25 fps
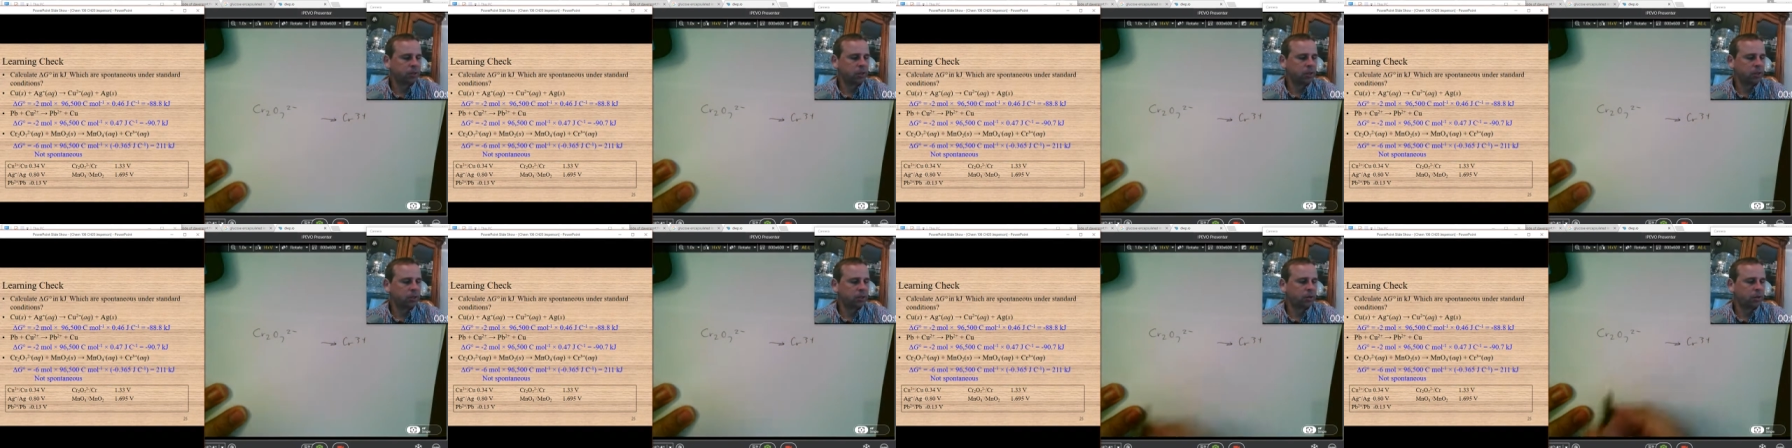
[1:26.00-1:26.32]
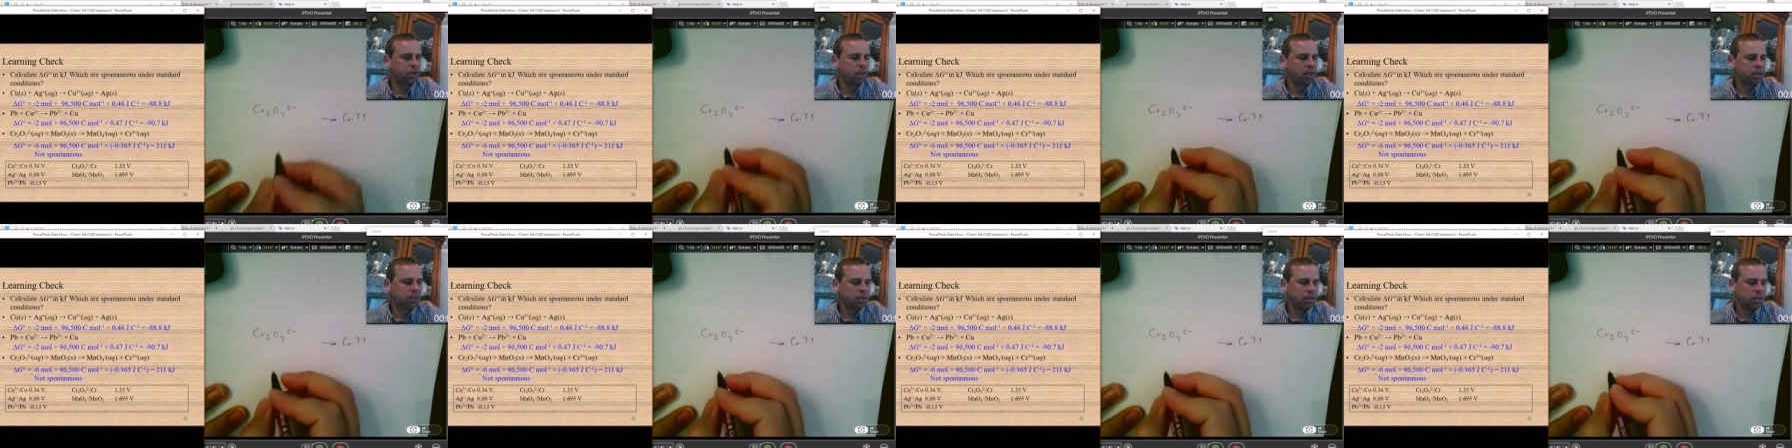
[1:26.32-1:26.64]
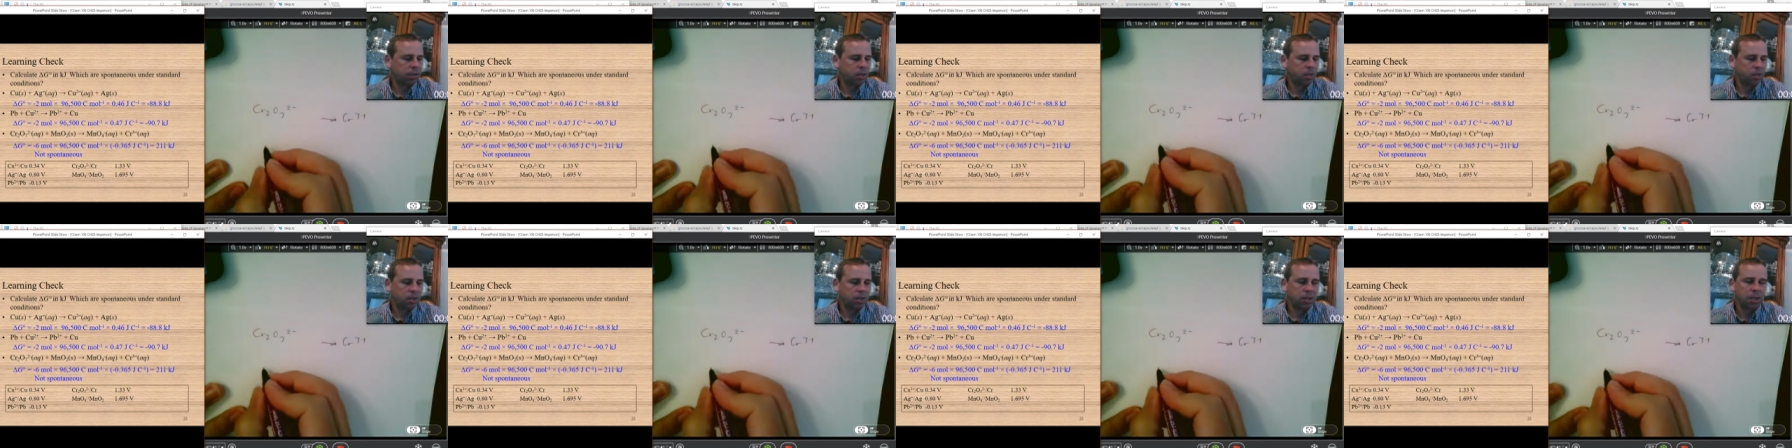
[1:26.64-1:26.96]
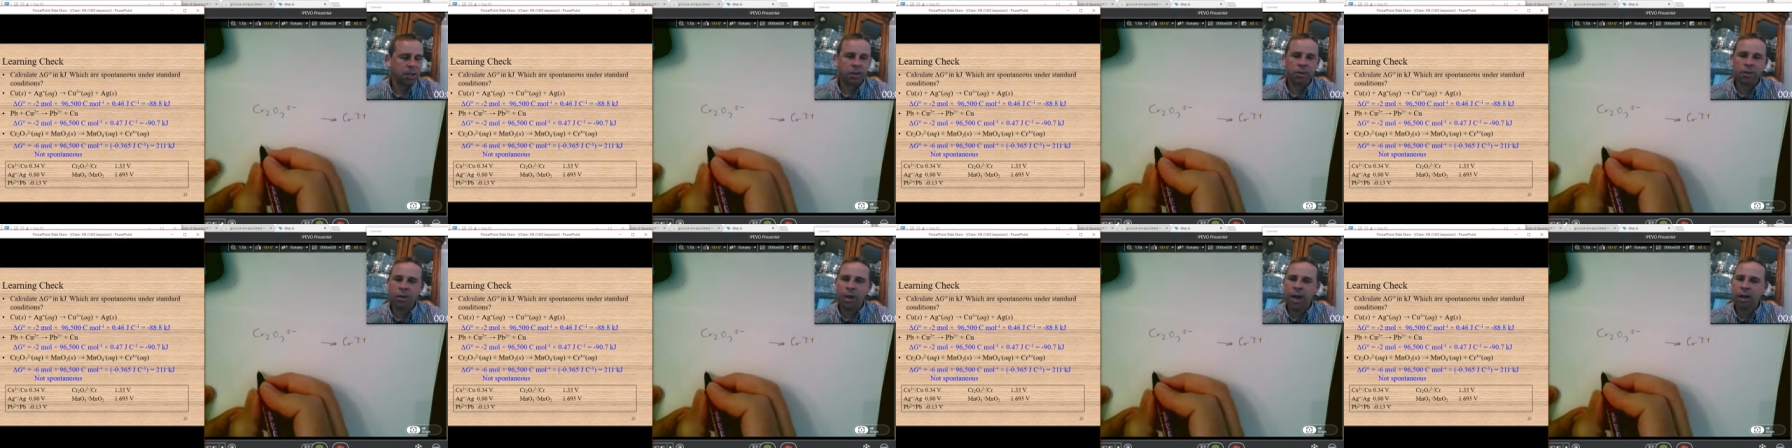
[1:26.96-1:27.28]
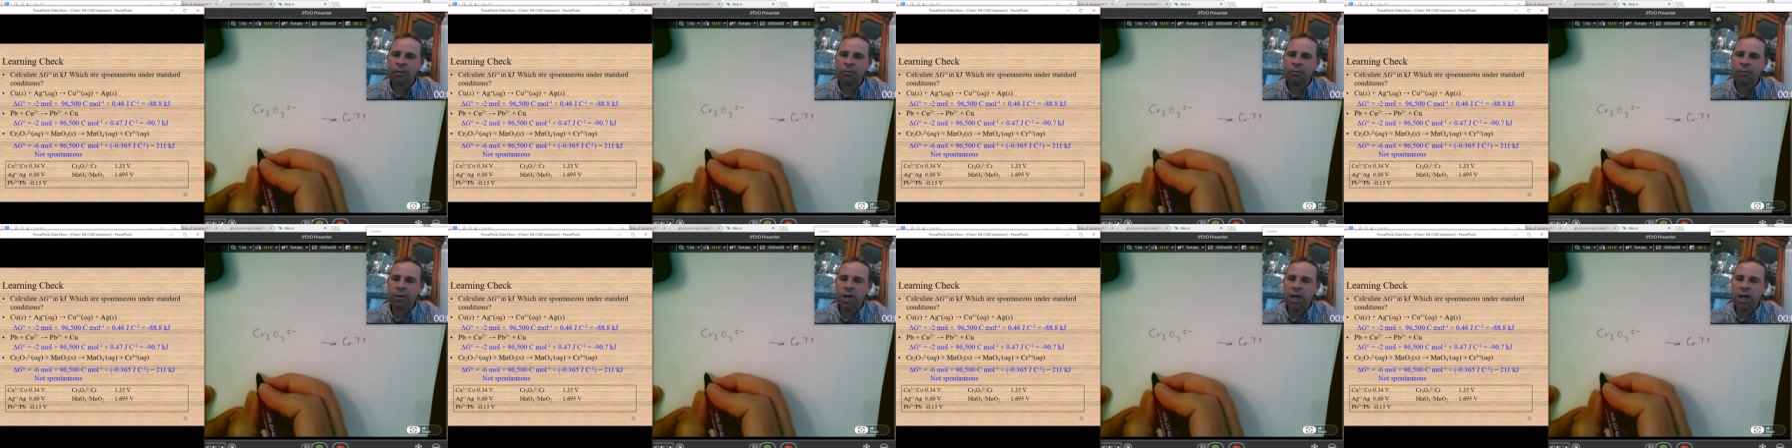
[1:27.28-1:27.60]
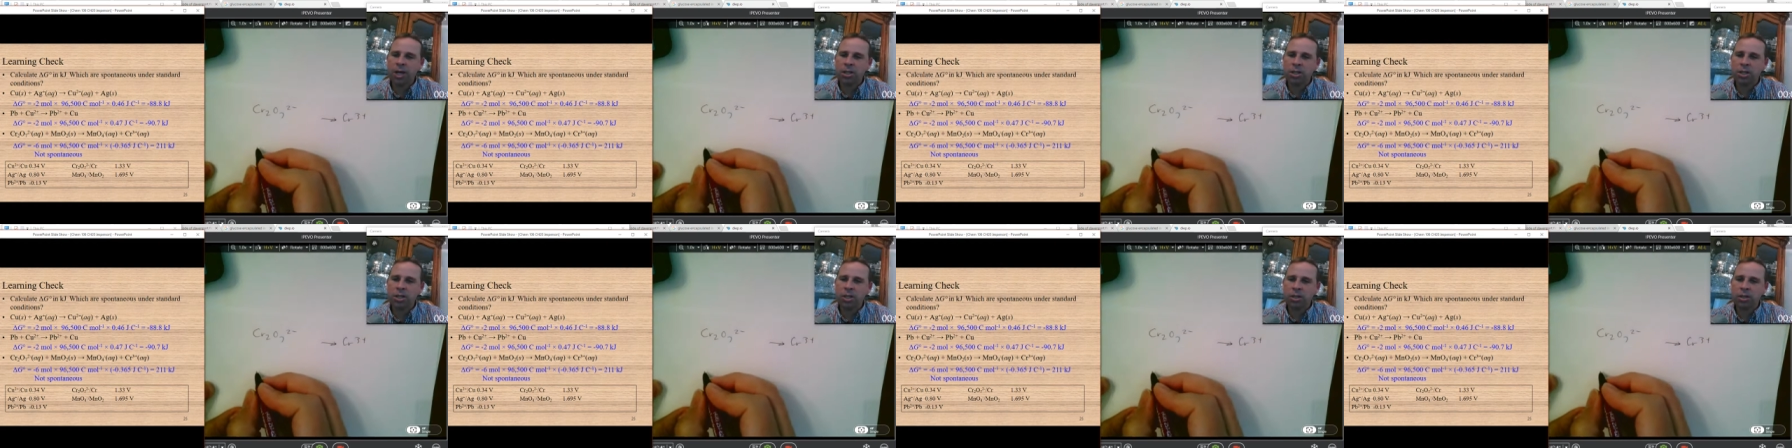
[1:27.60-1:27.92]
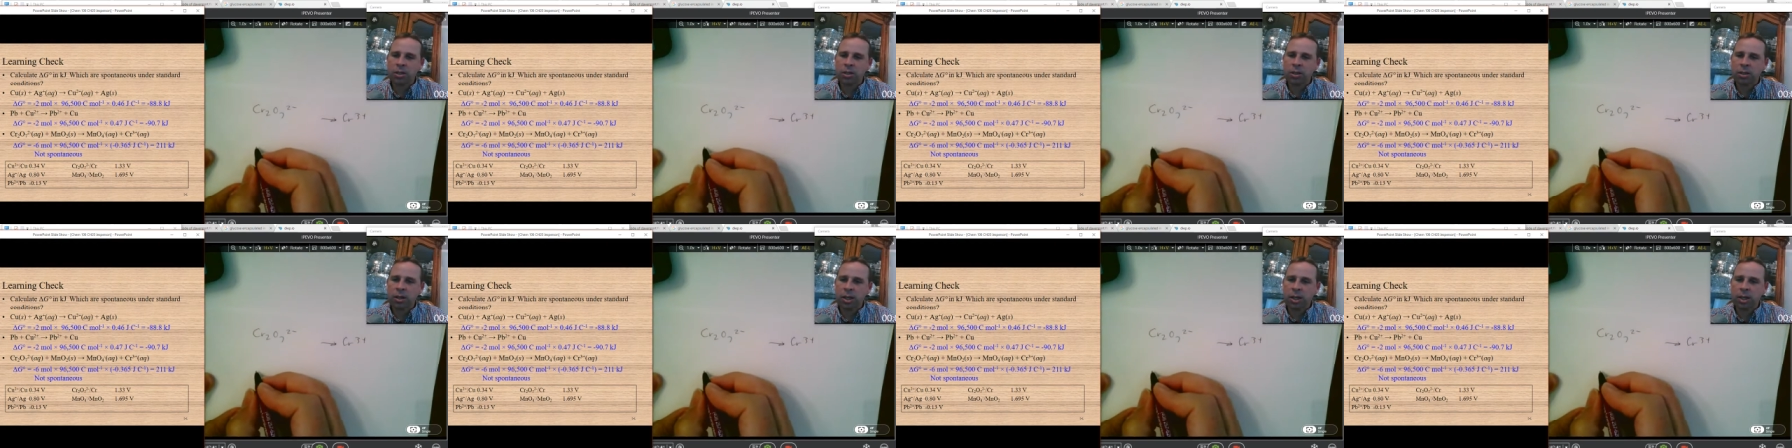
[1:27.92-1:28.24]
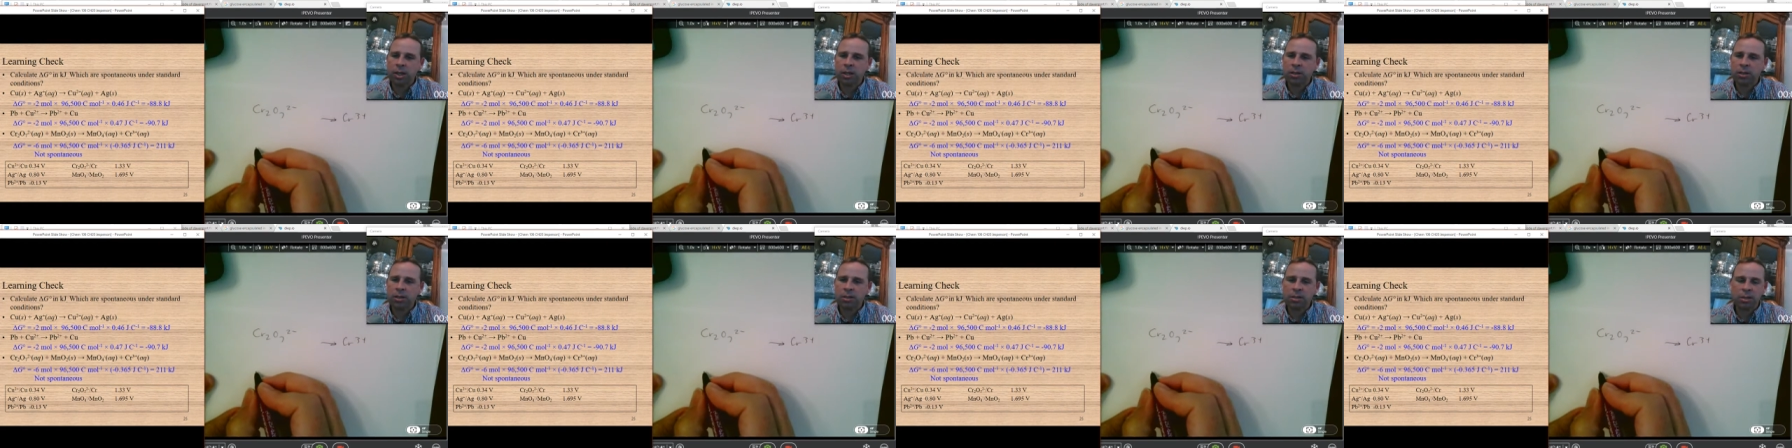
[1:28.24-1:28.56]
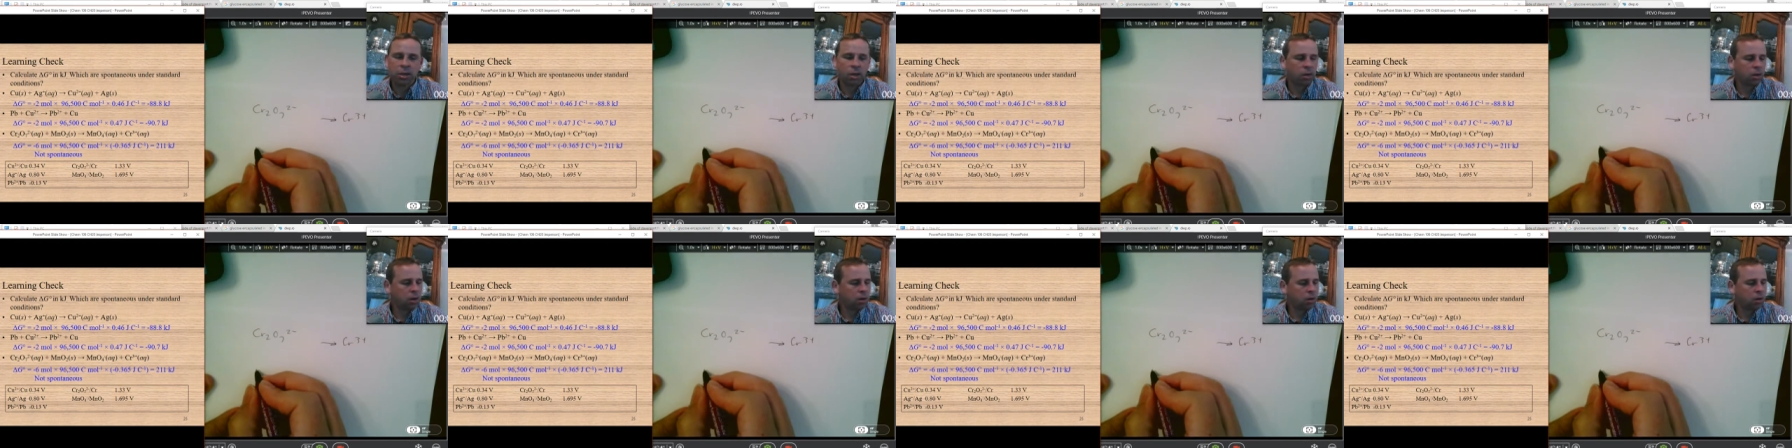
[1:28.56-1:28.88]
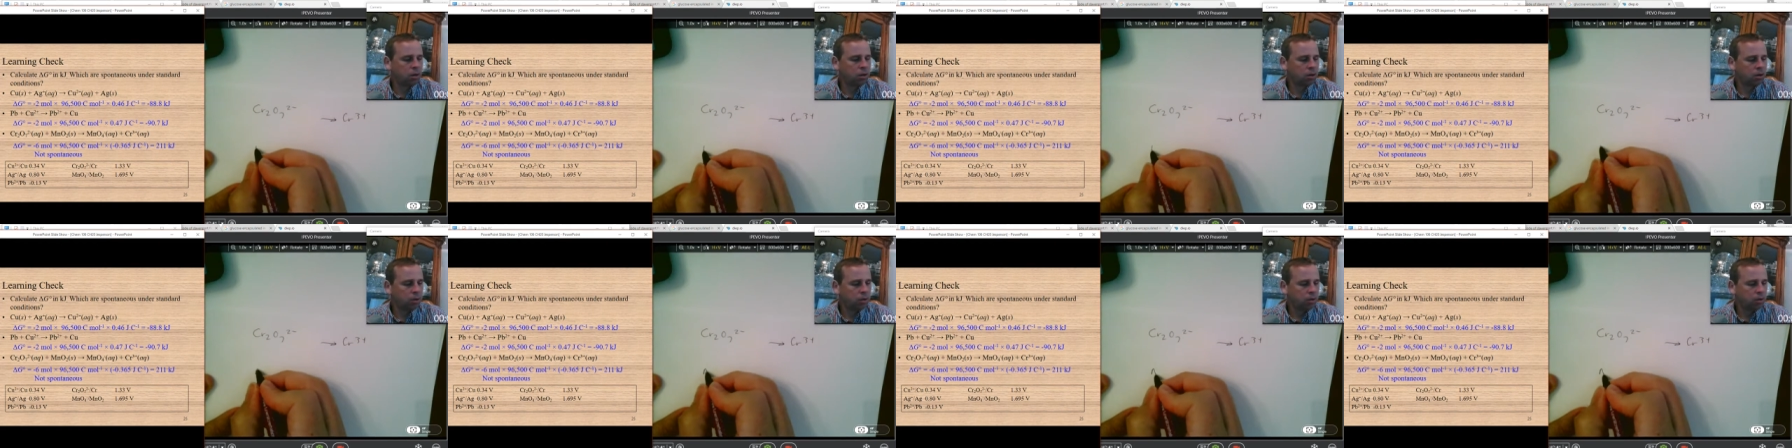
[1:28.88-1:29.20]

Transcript: All right? The other half reaction is our